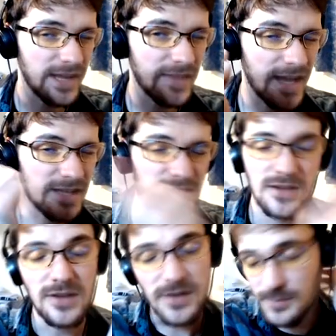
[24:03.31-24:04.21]
Like
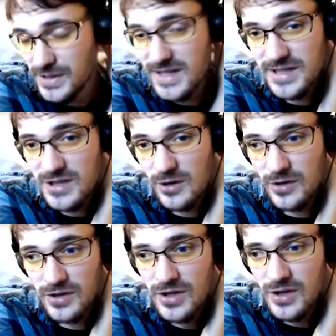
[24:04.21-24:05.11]
that
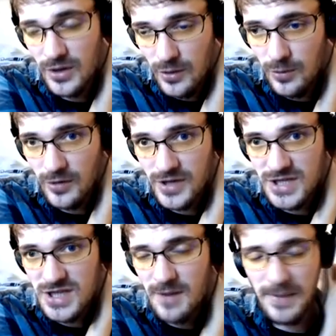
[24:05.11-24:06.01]
completely gone, no
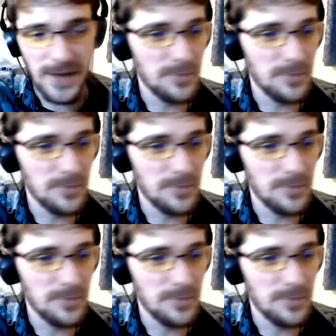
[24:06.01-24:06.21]
worries.